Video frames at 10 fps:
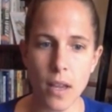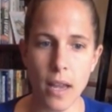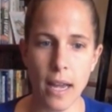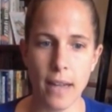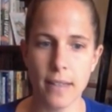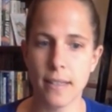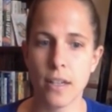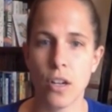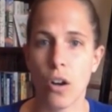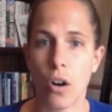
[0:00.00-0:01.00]
and
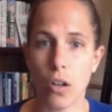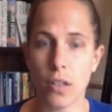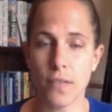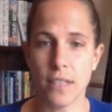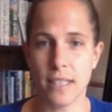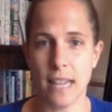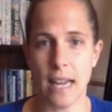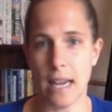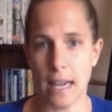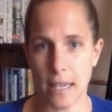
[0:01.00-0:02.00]
all of this
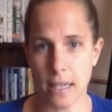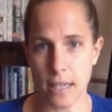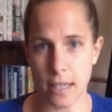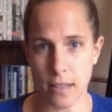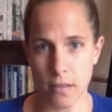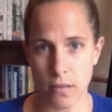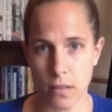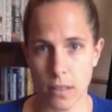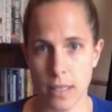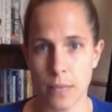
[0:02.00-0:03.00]
agony
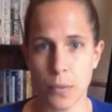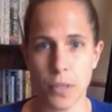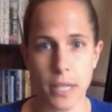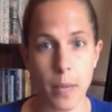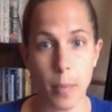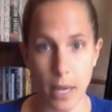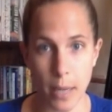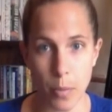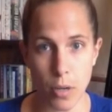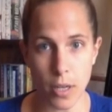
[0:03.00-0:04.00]
is really a
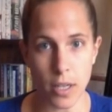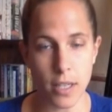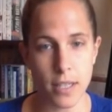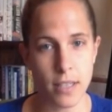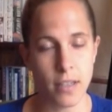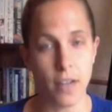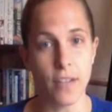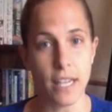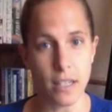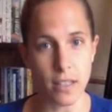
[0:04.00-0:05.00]
byproduct of
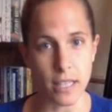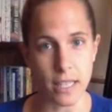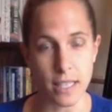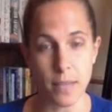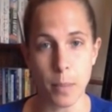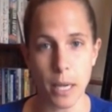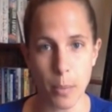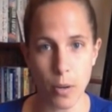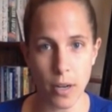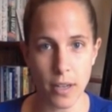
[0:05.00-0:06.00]
healing. It's a
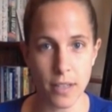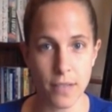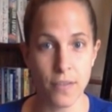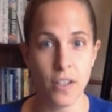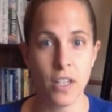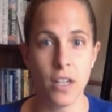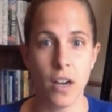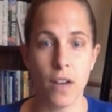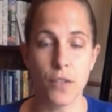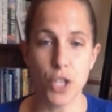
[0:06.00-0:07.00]
byproduct
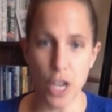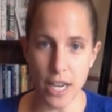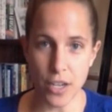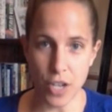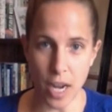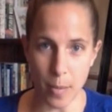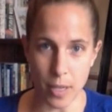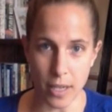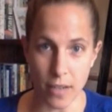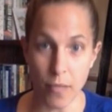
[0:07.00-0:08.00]
of change
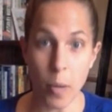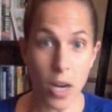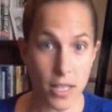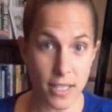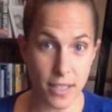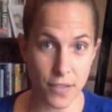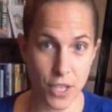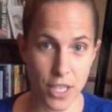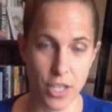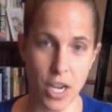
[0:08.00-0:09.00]
happening, of positive
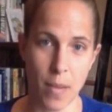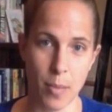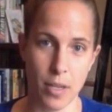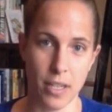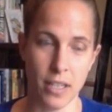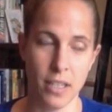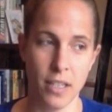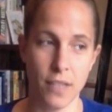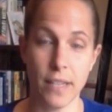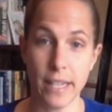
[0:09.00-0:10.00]
change happening,
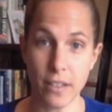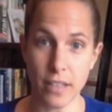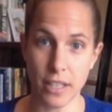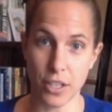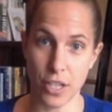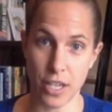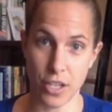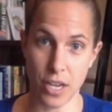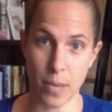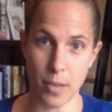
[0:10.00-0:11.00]
healing
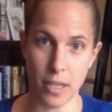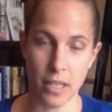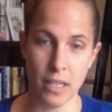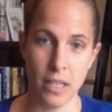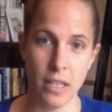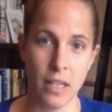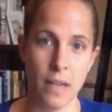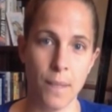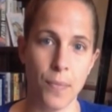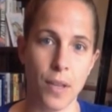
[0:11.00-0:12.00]
change happening.
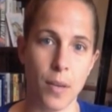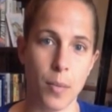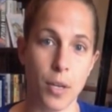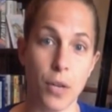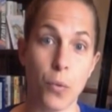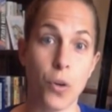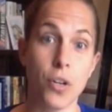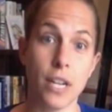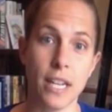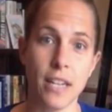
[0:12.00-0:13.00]
But in order
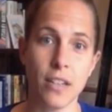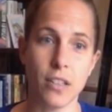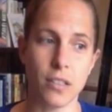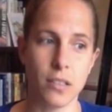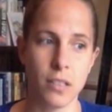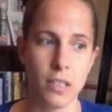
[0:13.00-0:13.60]
to heal,